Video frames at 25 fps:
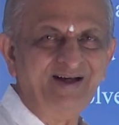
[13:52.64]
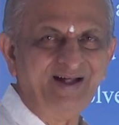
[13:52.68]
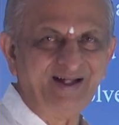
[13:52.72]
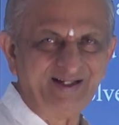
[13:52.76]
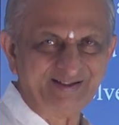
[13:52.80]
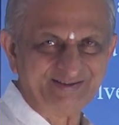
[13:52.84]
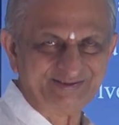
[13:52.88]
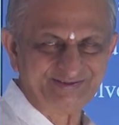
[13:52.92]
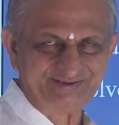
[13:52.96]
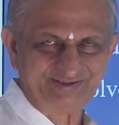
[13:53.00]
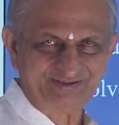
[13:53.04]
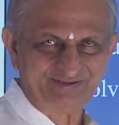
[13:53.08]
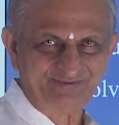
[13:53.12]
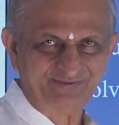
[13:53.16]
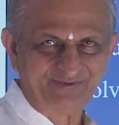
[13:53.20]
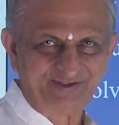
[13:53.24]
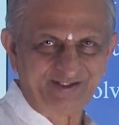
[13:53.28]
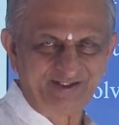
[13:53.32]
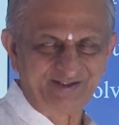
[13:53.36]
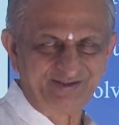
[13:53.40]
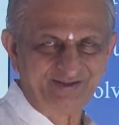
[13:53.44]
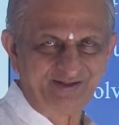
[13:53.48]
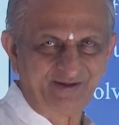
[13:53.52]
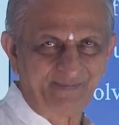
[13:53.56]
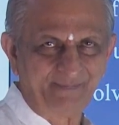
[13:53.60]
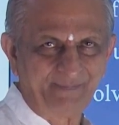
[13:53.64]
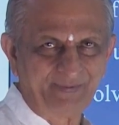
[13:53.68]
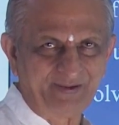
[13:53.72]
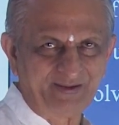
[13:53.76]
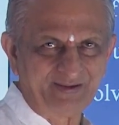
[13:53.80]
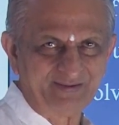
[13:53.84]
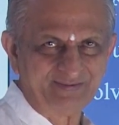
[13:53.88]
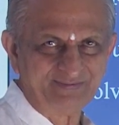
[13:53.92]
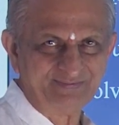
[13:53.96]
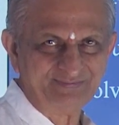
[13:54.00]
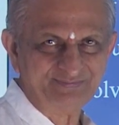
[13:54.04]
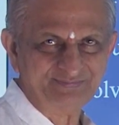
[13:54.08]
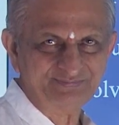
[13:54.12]
earth, for
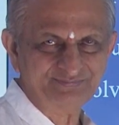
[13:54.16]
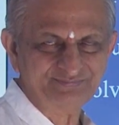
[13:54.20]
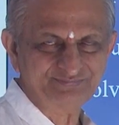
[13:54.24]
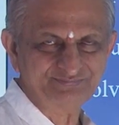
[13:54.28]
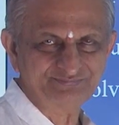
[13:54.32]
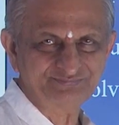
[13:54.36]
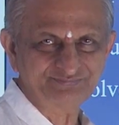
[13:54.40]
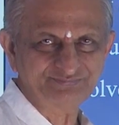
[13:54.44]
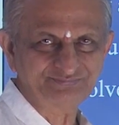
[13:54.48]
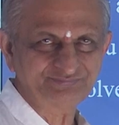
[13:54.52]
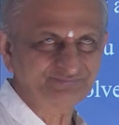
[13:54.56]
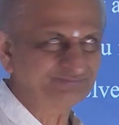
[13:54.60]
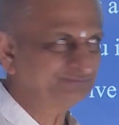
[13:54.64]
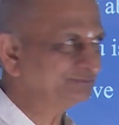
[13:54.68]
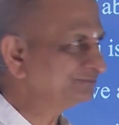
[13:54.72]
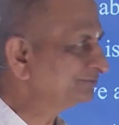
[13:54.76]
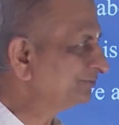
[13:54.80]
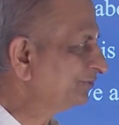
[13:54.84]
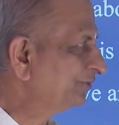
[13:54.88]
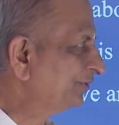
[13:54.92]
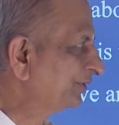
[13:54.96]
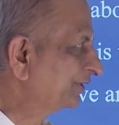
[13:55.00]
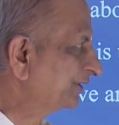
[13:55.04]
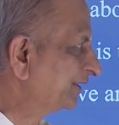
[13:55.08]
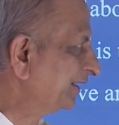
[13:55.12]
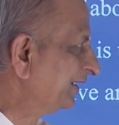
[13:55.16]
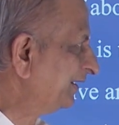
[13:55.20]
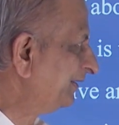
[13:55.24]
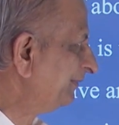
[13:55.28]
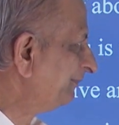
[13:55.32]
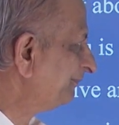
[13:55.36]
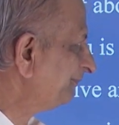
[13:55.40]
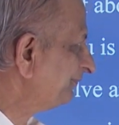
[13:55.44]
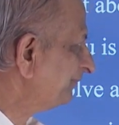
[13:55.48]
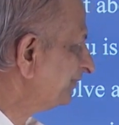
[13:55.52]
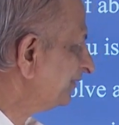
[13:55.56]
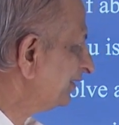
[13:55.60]
example. Okay?